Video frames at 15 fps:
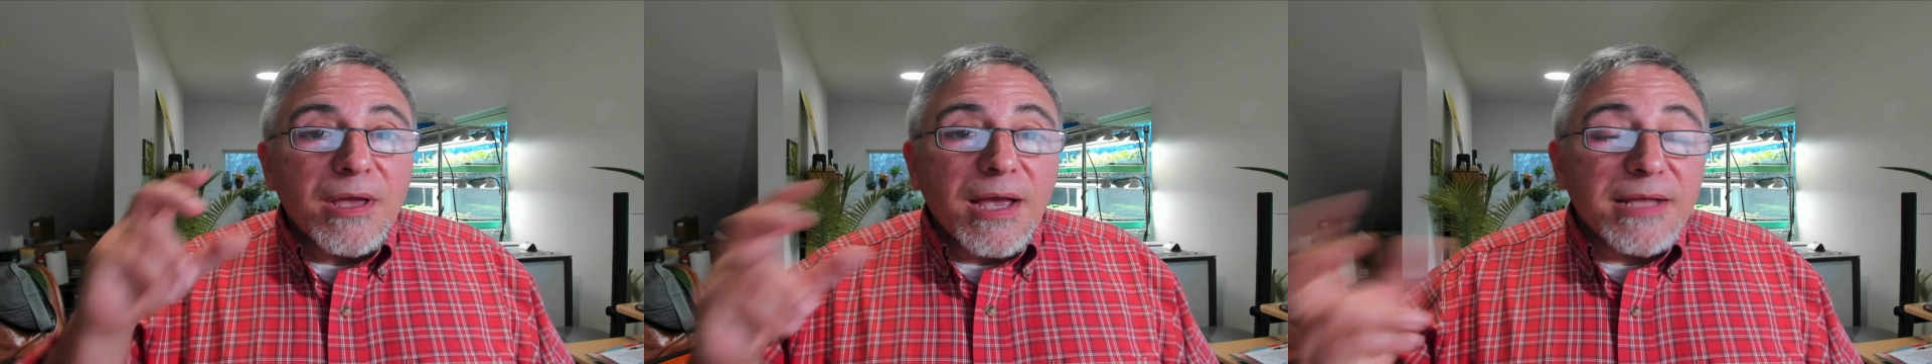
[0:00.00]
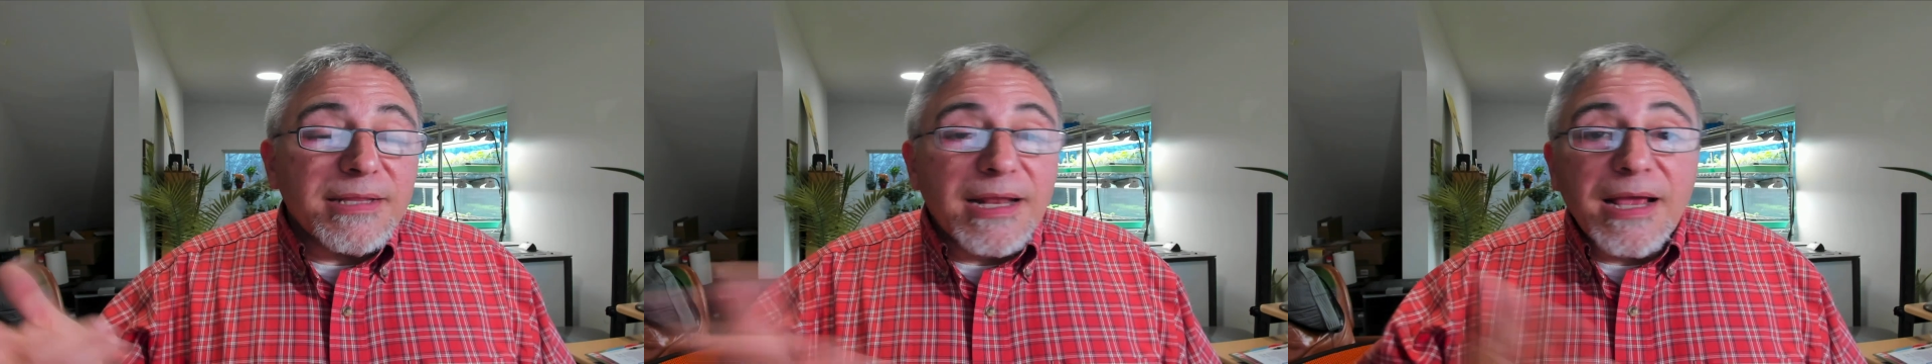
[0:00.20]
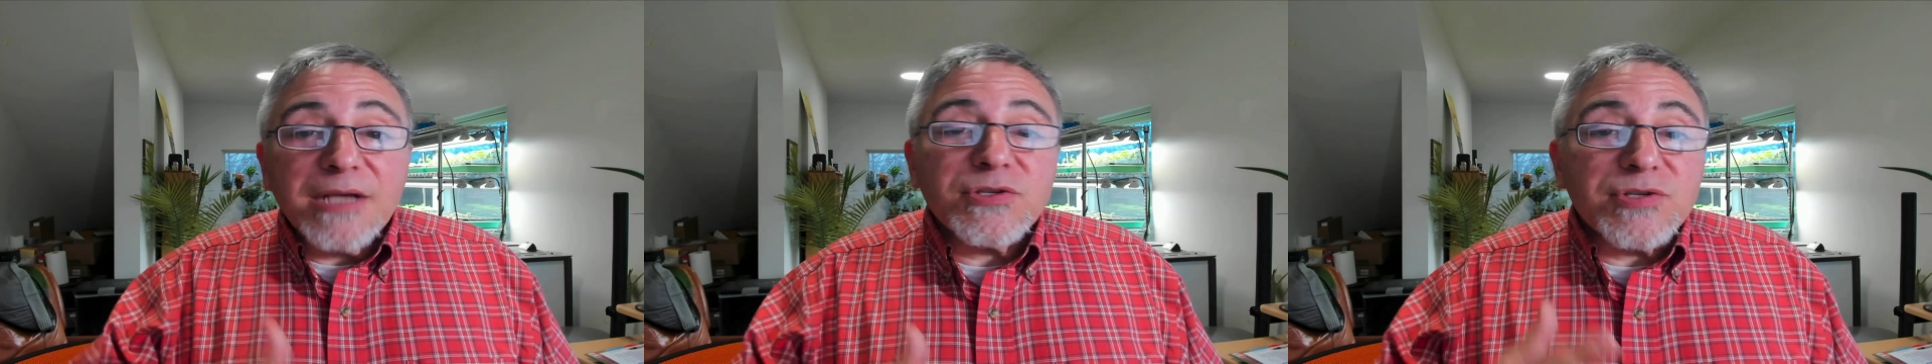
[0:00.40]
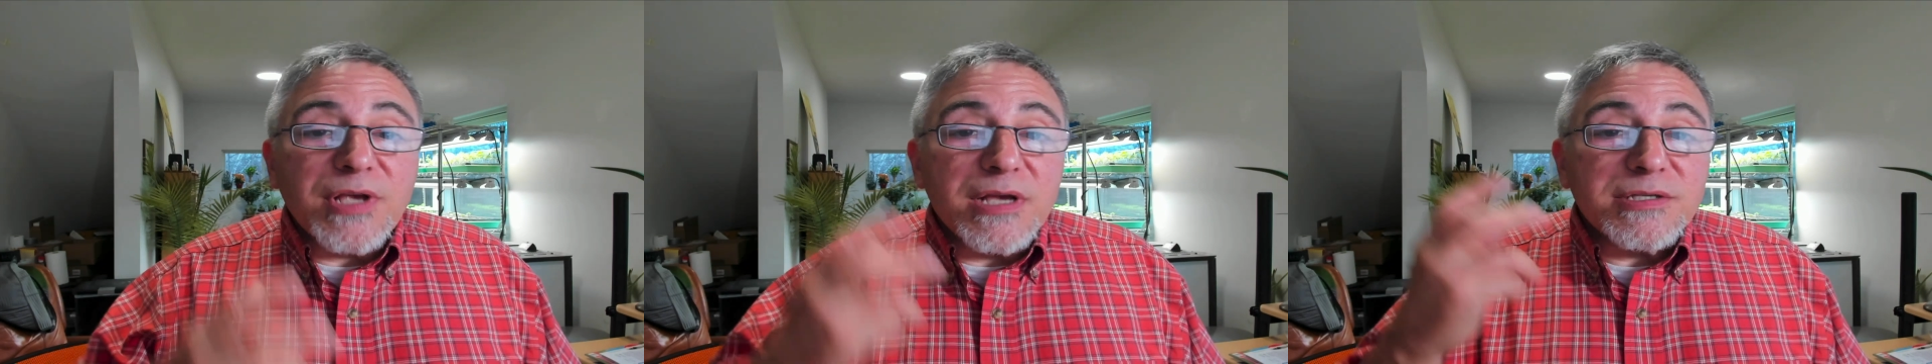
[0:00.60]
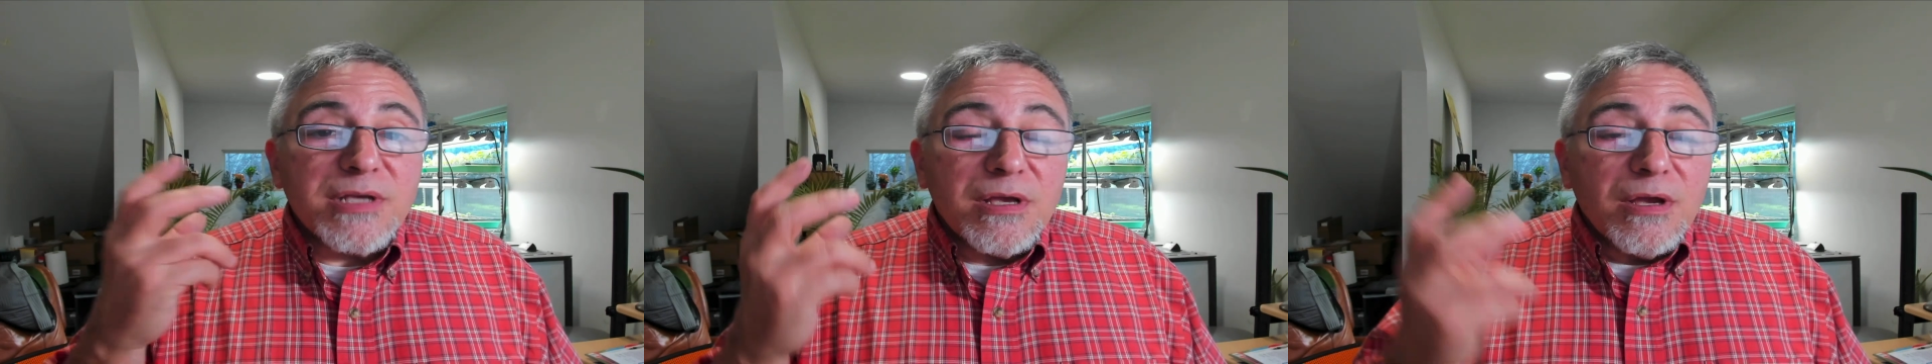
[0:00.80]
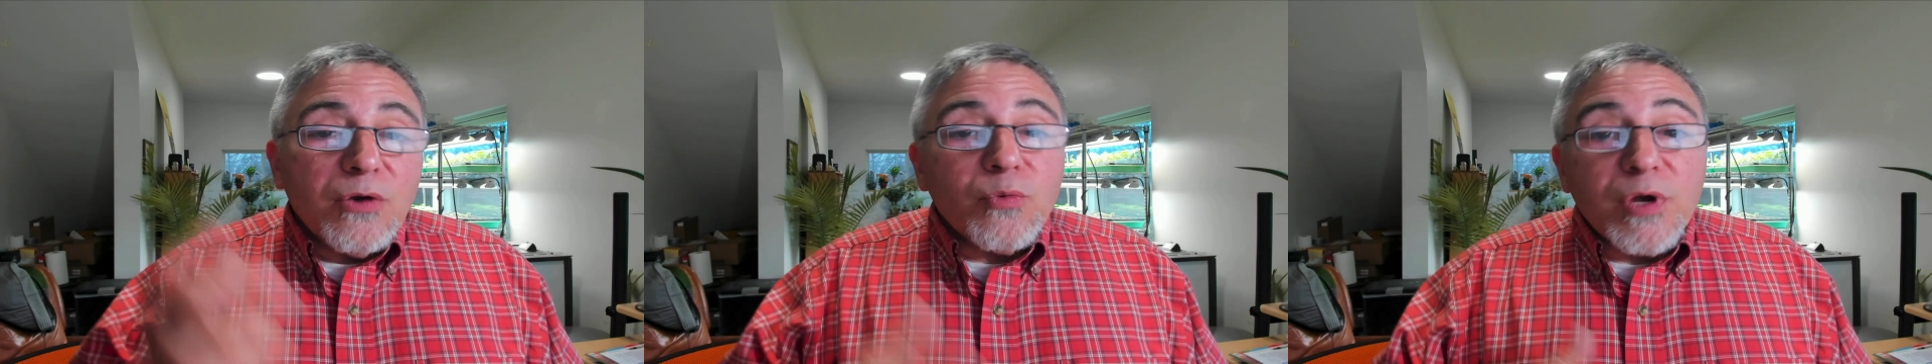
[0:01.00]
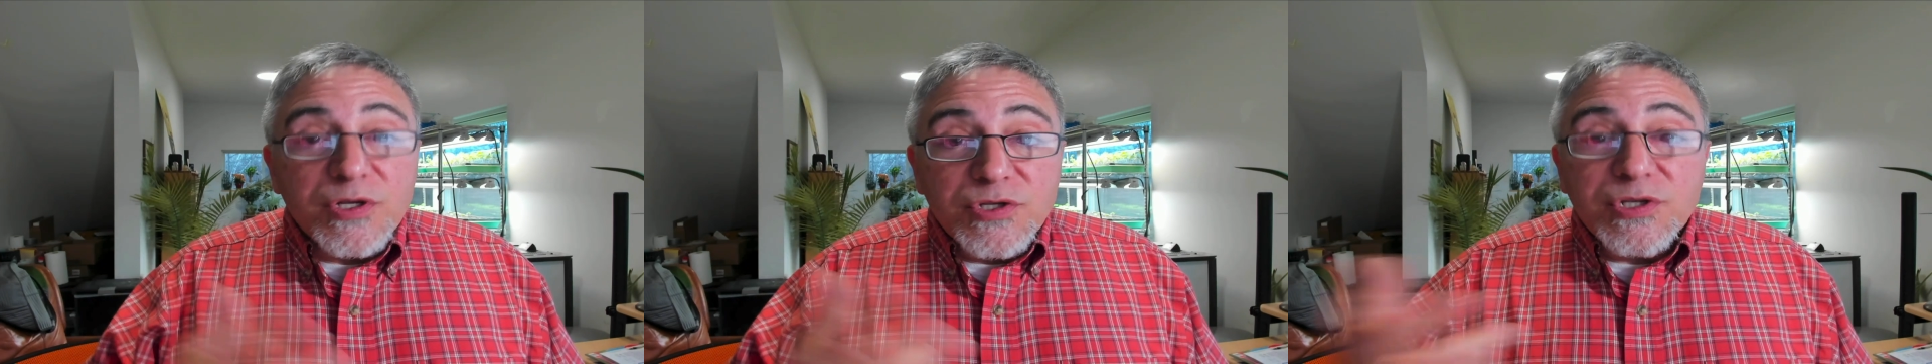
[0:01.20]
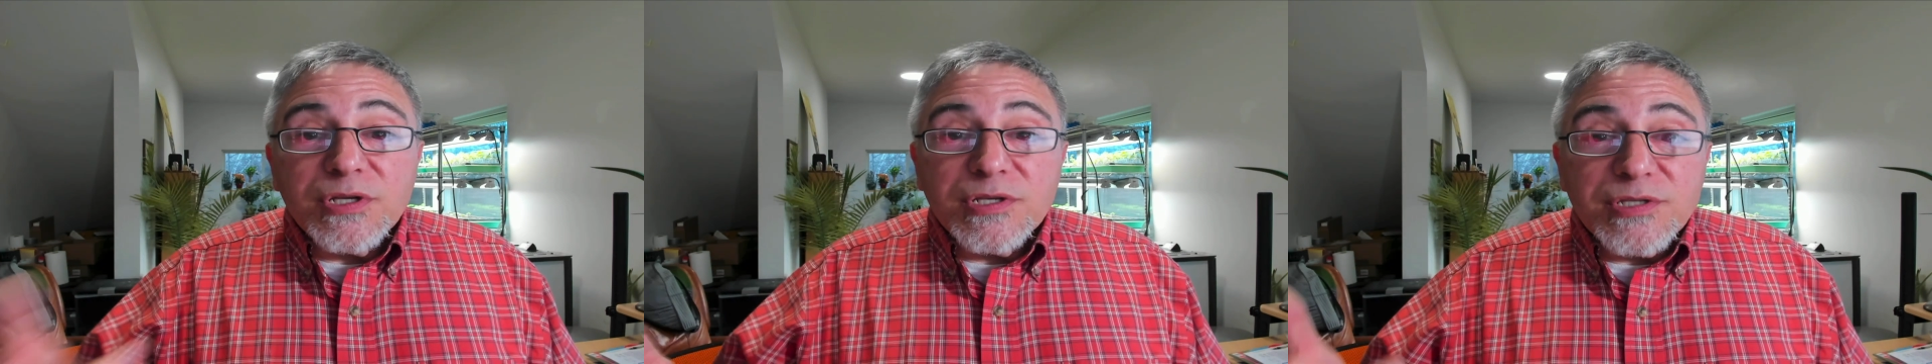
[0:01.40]
and then exercise,
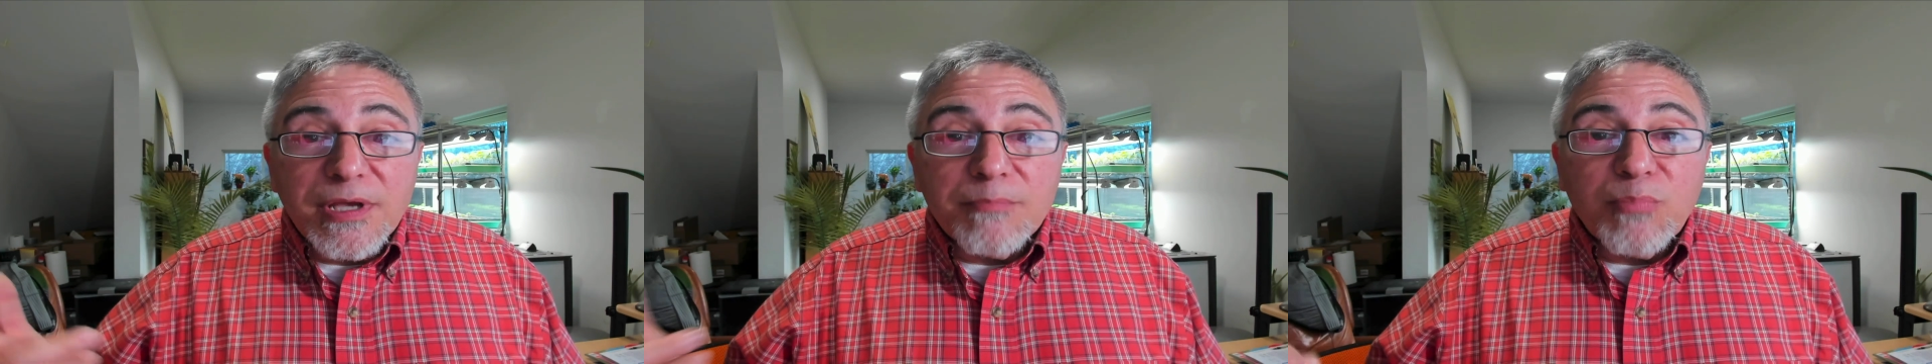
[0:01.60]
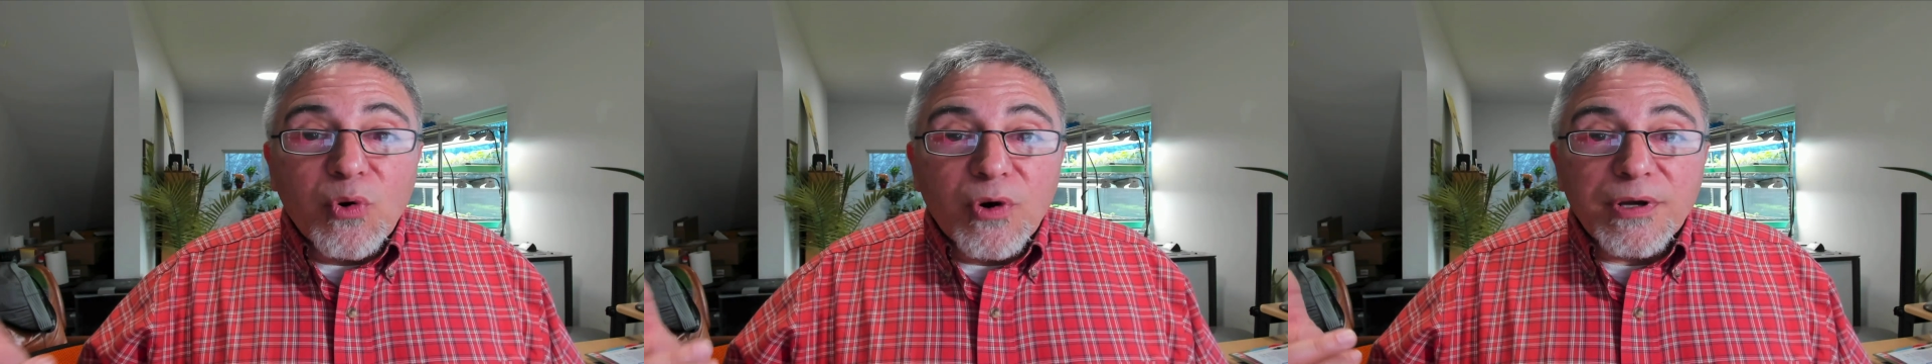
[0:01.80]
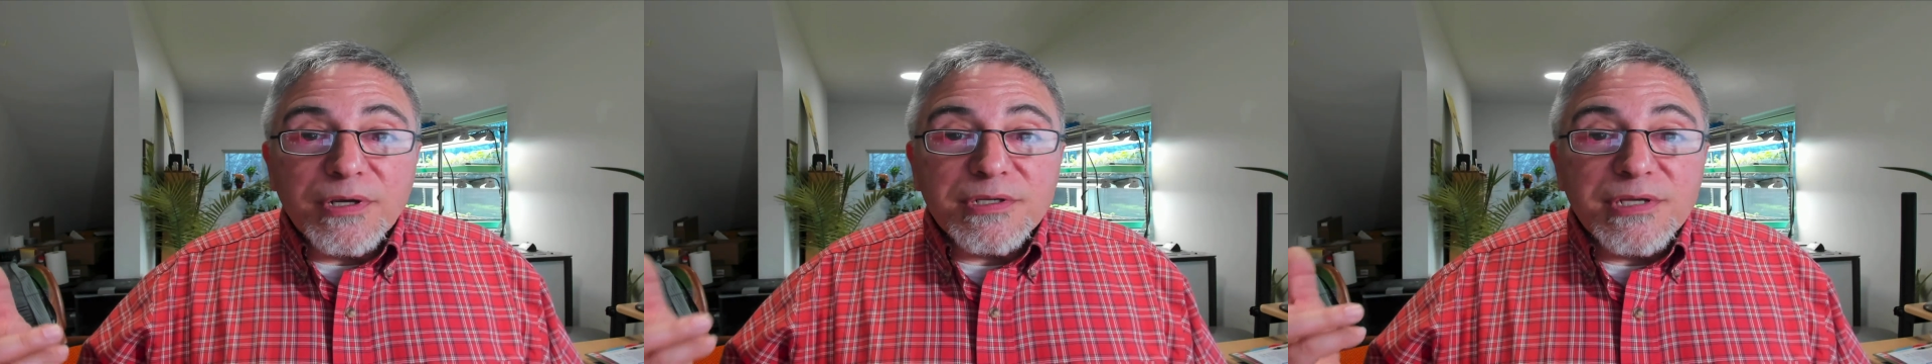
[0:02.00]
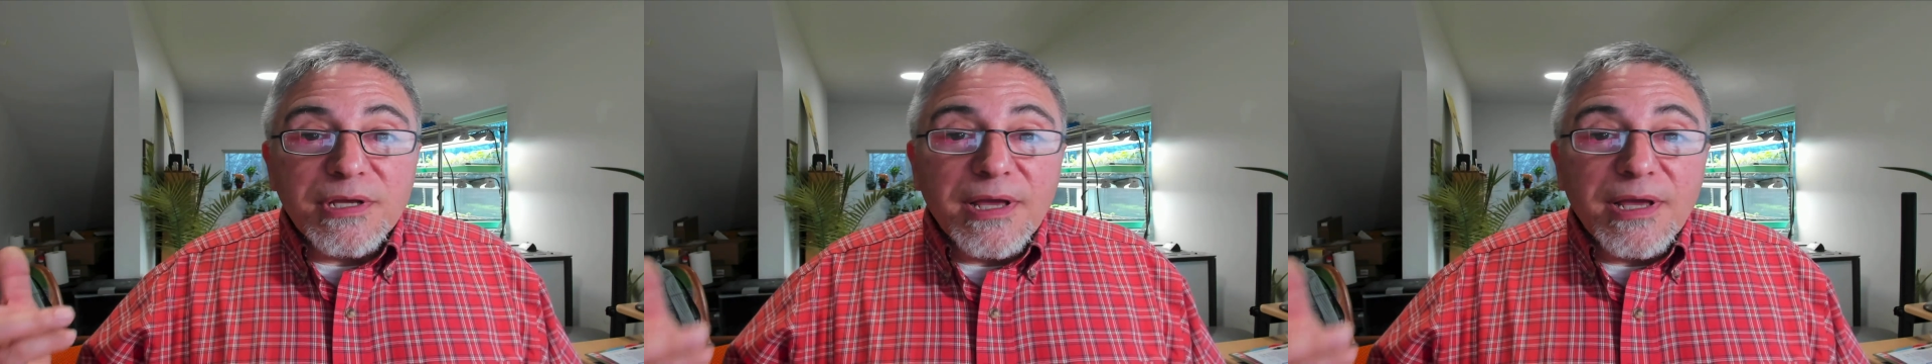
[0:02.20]
which is important,